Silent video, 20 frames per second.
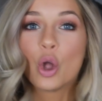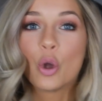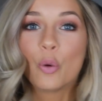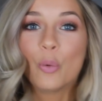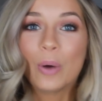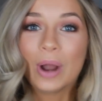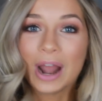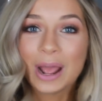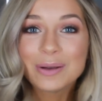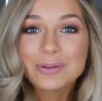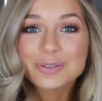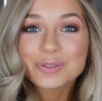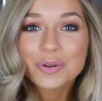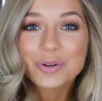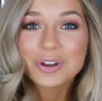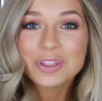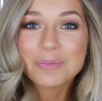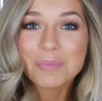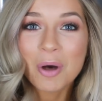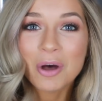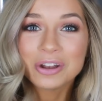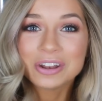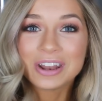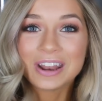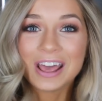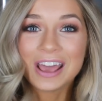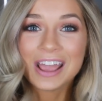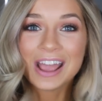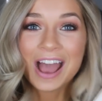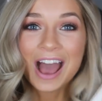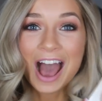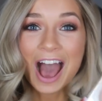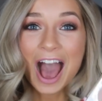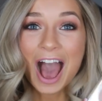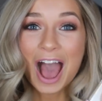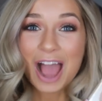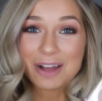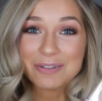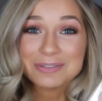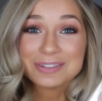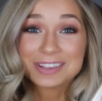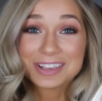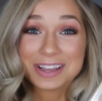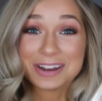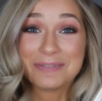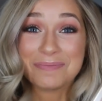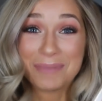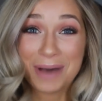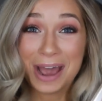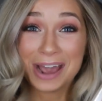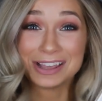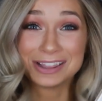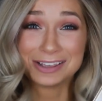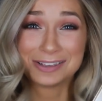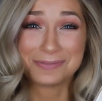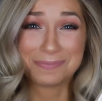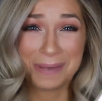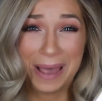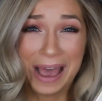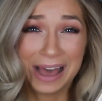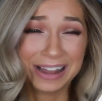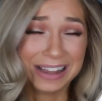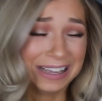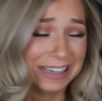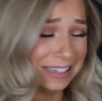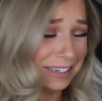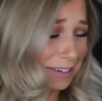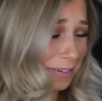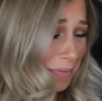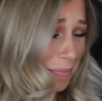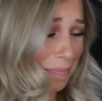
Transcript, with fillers: When I was going to the mall today, I was going to buy this palette,